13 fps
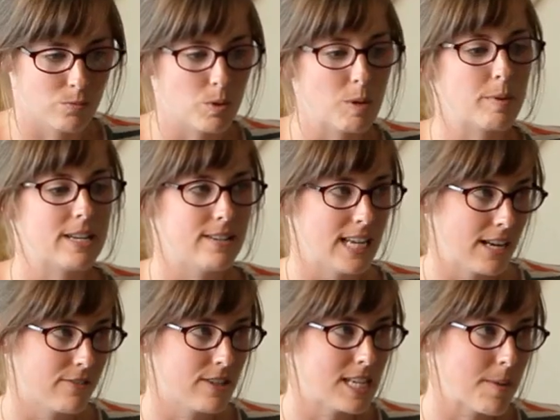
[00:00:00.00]
We'd been
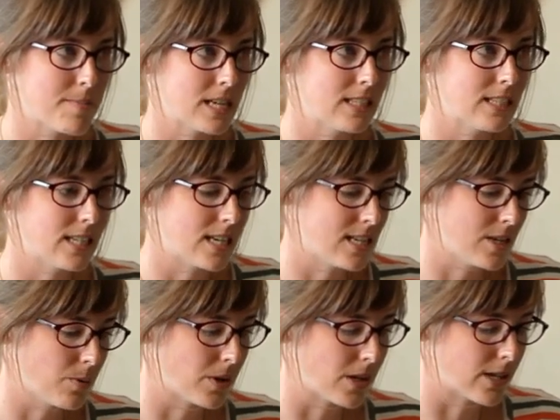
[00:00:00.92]
dating for 10 months, and
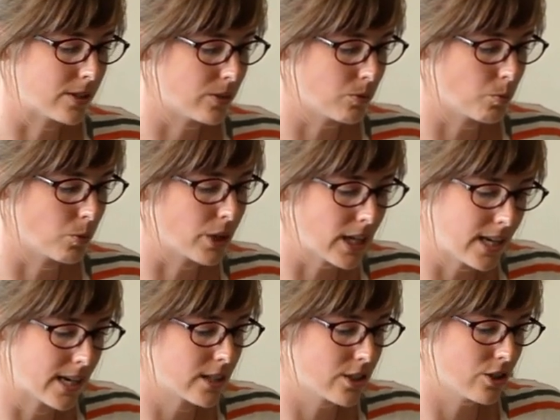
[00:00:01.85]
he was
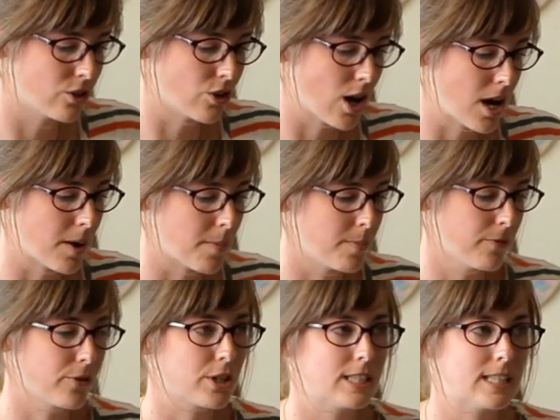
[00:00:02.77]
working an extra
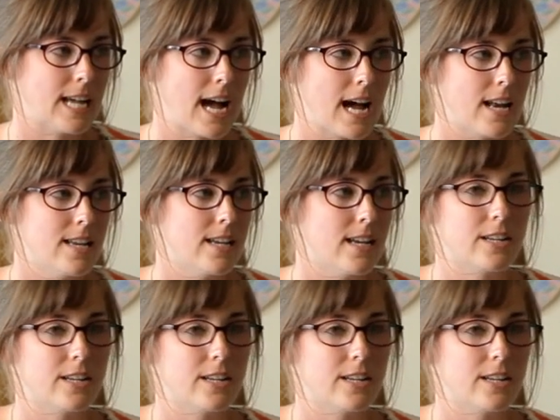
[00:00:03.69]
job for his dad,